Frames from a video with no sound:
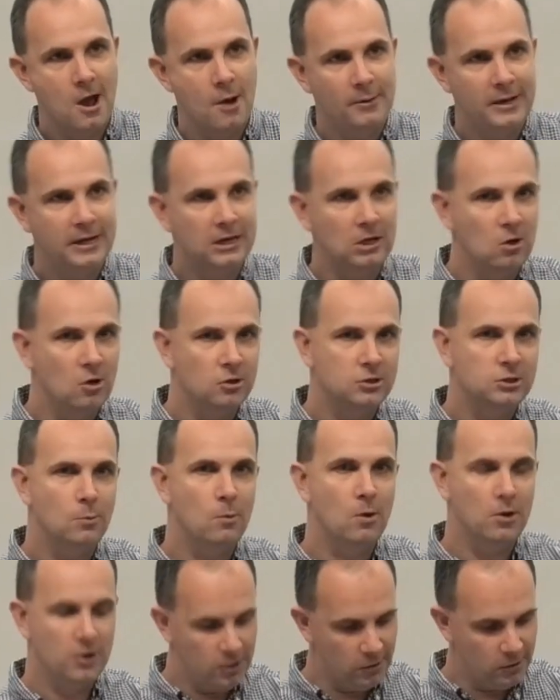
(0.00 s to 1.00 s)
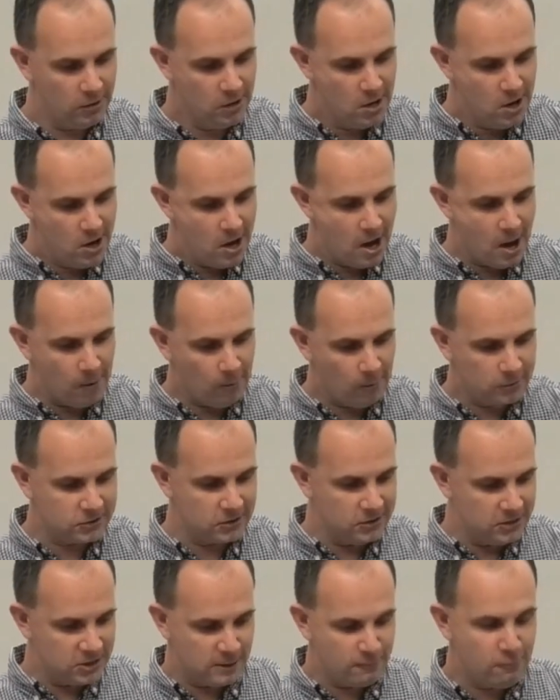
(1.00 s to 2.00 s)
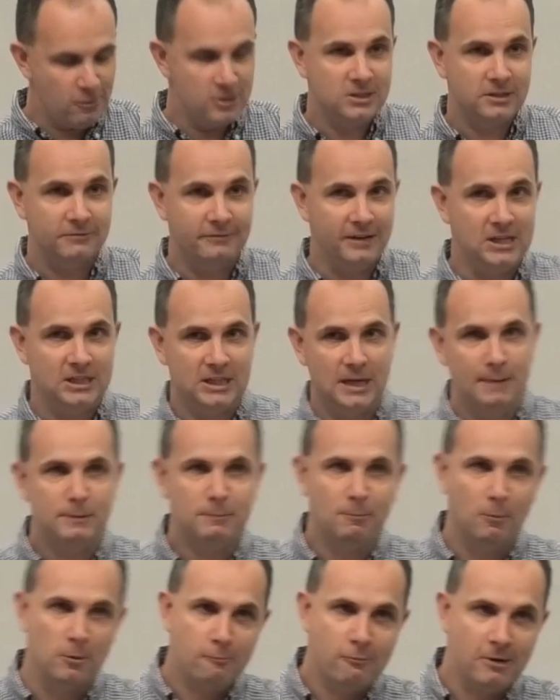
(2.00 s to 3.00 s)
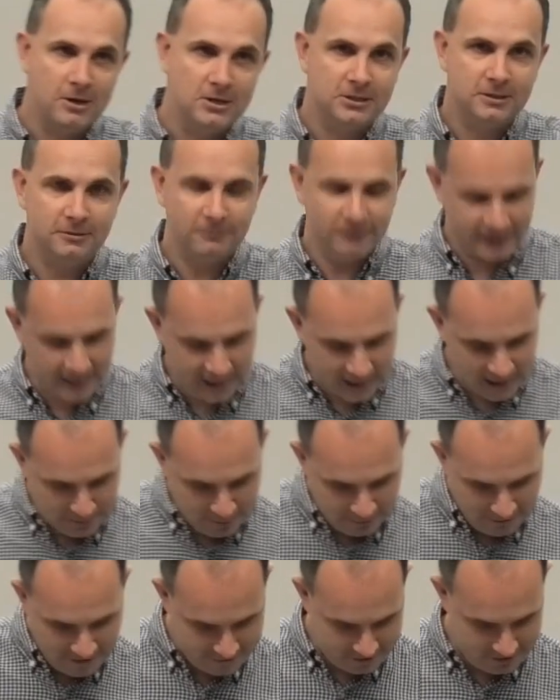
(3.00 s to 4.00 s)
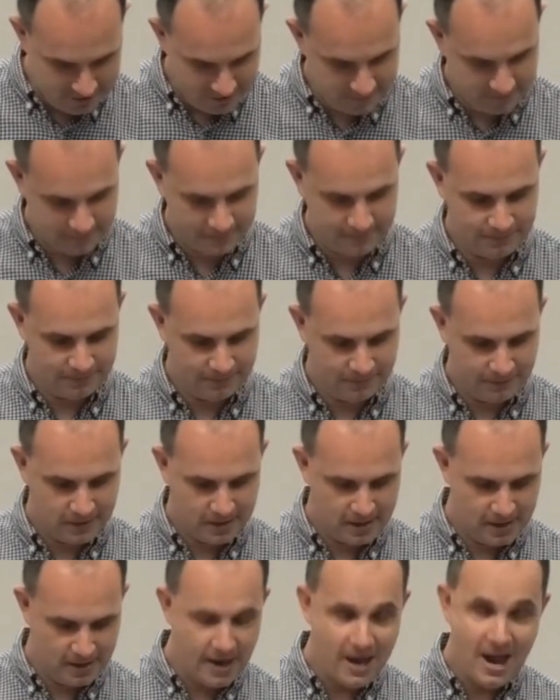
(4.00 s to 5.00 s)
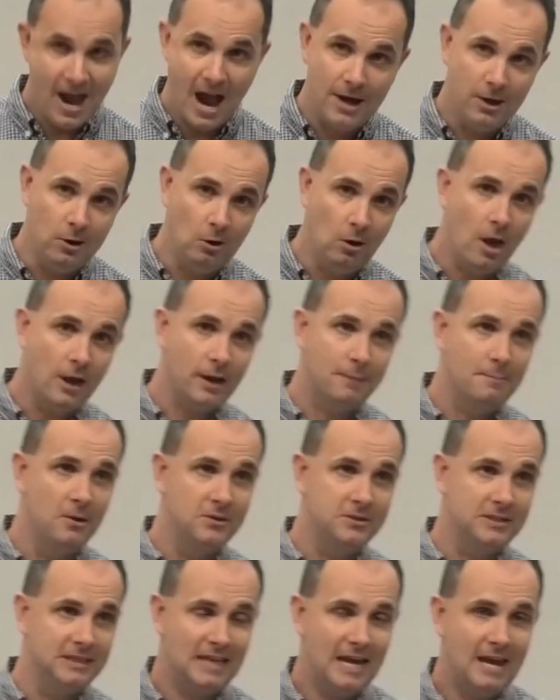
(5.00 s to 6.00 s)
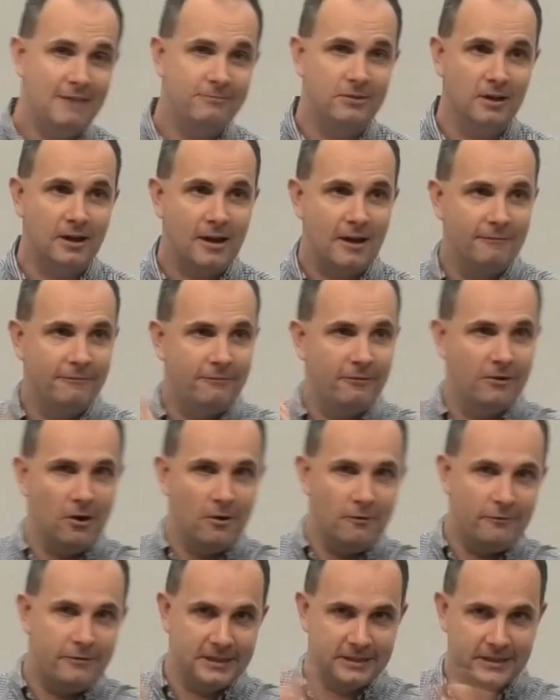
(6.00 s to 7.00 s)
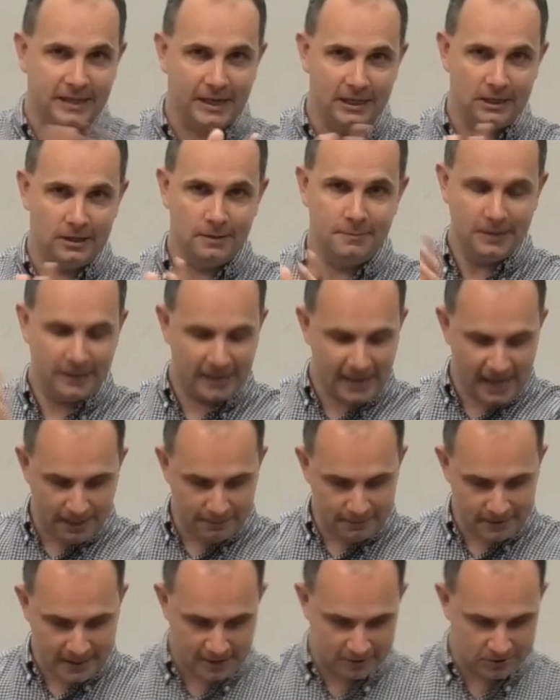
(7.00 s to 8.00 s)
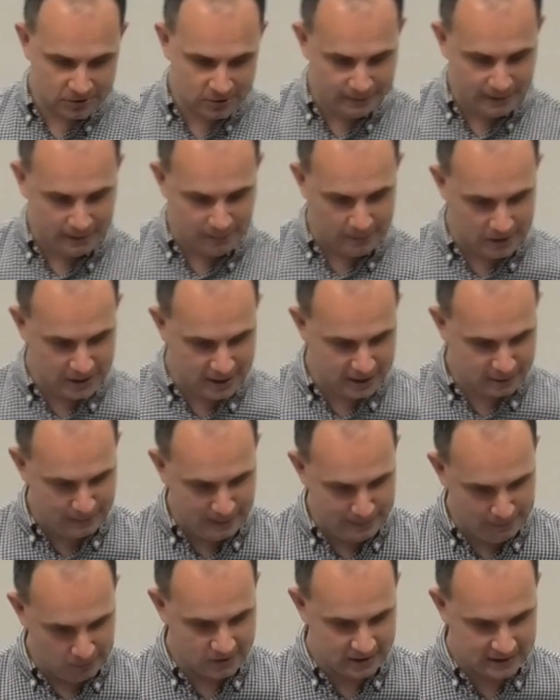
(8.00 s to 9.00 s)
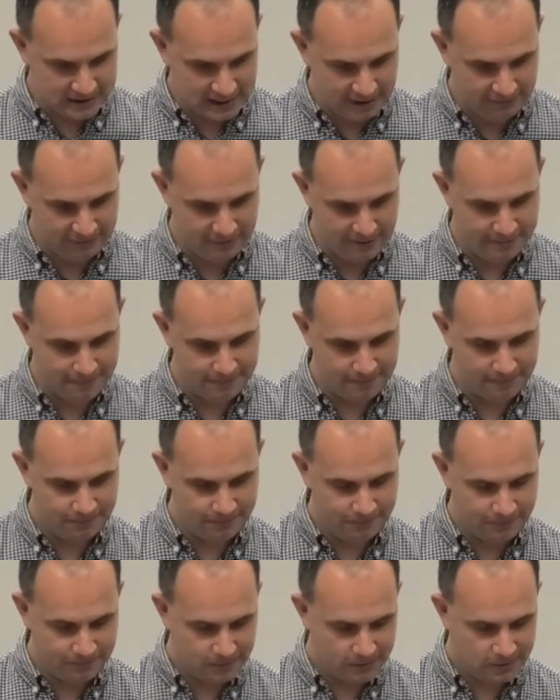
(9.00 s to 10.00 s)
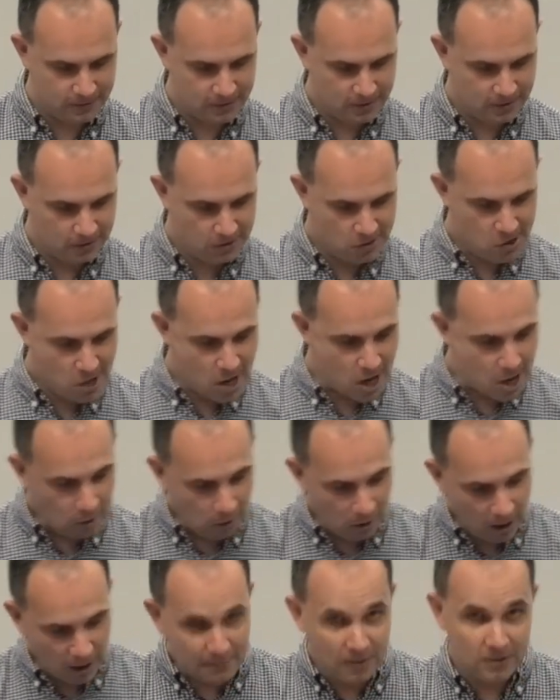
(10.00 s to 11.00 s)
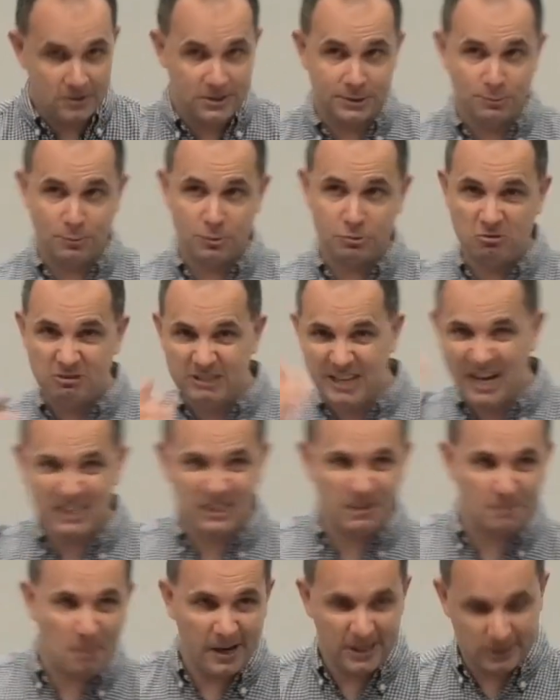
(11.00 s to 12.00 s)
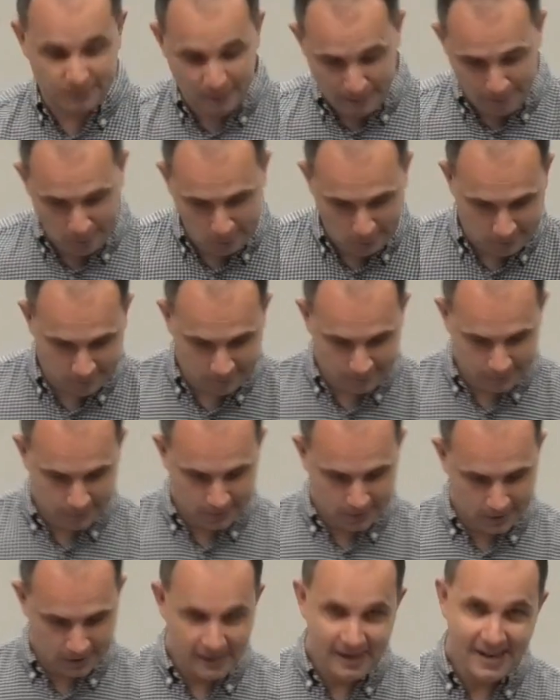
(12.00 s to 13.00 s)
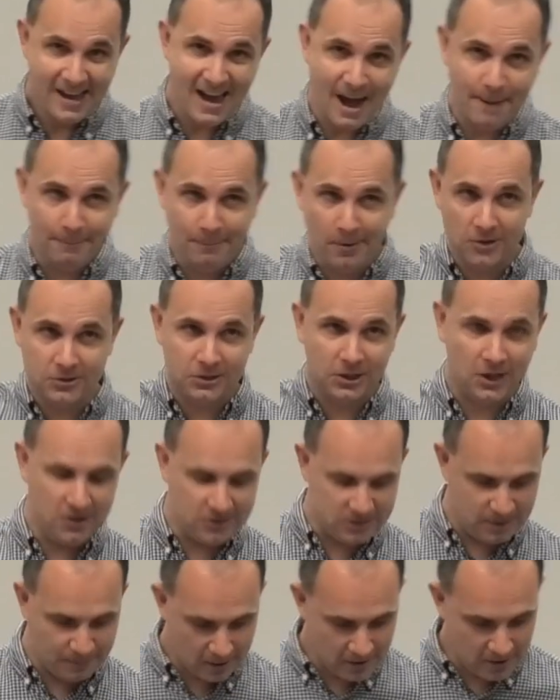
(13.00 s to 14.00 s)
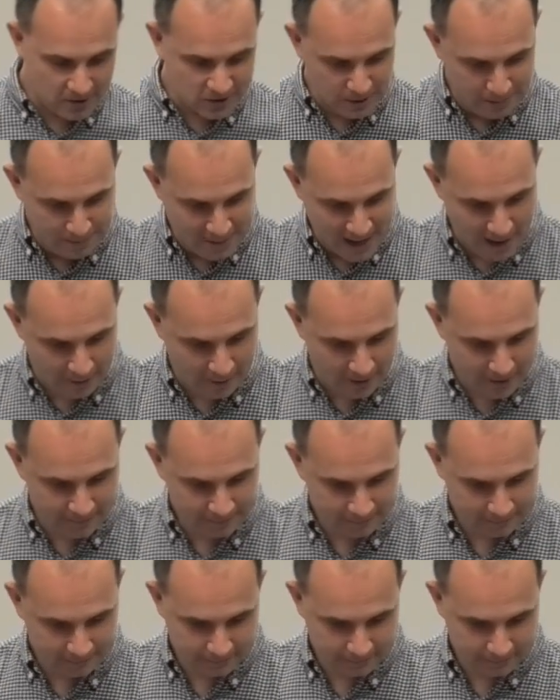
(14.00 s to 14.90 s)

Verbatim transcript: We can look to one who wasn't just a prince of Egypt, but the prince of the kingdom of heaven, and who, like Moses, left the comfort of his kingdom and came down to be with his people to save them. Who, like Moses, was rejected by his people and persecuted by those in power.